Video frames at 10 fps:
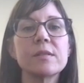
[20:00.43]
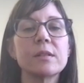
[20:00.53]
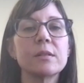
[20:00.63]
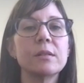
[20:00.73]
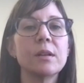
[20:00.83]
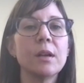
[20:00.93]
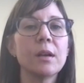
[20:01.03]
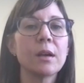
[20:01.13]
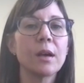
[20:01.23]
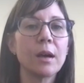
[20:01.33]

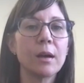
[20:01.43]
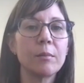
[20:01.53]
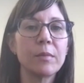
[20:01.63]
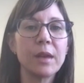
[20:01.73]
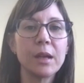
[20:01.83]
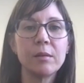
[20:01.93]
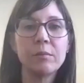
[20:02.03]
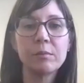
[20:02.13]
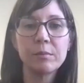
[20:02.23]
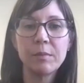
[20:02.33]
and then
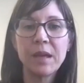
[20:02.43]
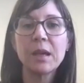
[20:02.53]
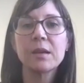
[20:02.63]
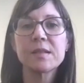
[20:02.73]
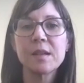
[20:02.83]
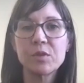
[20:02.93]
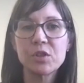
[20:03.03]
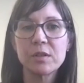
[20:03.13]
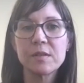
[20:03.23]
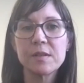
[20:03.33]
making
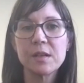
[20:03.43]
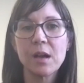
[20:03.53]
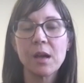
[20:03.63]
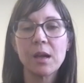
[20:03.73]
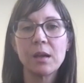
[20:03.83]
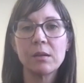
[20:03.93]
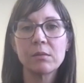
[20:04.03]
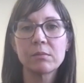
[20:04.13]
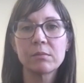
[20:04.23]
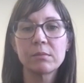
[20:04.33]
assumptions that I,
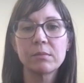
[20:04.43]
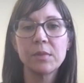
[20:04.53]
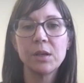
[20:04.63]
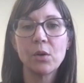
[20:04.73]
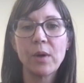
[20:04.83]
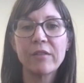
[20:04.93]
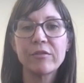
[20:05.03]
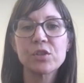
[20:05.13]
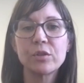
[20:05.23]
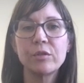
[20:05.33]
you know, have
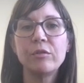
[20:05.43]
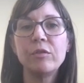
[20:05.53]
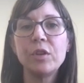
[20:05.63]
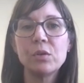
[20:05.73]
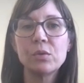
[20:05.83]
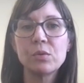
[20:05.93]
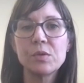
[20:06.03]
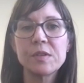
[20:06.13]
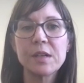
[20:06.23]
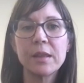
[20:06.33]
certain
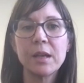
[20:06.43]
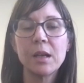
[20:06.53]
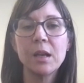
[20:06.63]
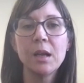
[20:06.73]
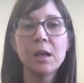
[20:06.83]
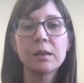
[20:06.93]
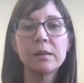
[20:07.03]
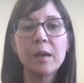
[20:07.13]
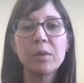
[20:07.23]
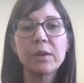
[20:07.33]
views, and then
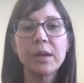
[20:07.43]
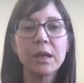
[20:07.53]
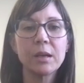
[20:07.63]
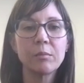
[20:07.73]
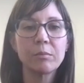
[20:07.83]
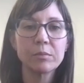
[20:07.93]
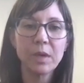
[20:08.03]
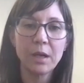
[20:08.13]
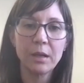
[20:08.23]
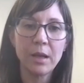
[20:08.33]
labeling
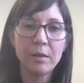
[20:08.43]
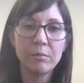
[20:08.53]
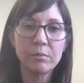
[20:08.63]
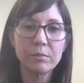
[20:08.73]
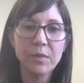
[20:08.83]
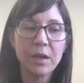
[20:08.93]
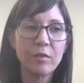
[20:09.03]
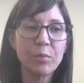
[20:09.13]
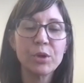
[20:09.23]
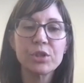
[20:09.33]
and then kind
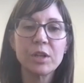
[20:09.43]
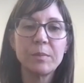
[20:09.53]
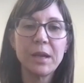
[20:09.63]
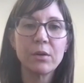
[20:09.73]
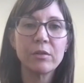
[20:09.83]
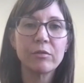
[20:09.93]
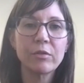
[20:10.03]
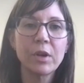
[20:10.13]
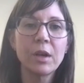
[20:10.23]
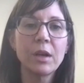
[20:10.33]
of pushing me out
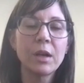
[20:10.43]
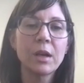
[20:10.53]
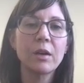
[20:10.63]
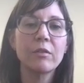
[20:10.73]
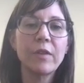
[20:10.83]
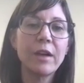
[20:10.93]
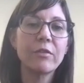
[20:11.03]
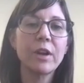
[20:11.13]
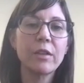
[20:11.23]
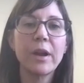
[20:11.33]
of
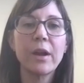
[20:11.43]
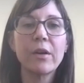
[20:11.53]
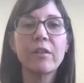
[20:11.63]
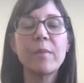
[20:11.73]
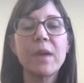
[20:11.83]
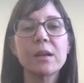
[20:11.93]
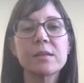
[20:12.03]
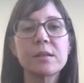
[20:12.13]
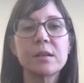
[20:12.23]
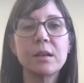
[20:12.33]
every other area of
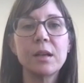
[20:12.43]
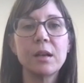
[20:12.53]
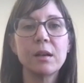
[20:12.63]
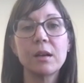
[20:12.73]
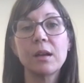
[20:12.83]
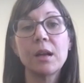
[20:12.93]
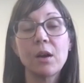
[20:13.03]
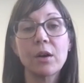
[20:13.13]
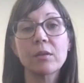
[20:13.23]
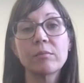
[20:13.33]
medicine in
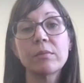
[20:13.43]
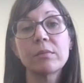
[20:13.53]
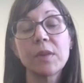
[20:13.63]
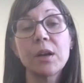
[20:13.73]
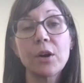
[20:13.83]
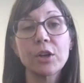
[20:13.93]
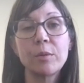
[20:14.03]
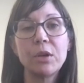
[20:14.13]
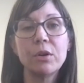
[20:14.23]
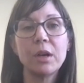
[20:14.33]
our
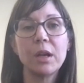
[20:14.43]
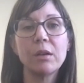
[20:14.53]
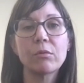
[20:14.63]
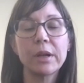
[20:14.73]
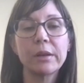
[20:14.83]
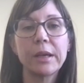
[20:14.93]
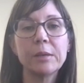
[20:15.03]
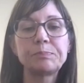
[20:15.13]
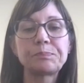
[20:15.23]
community, really.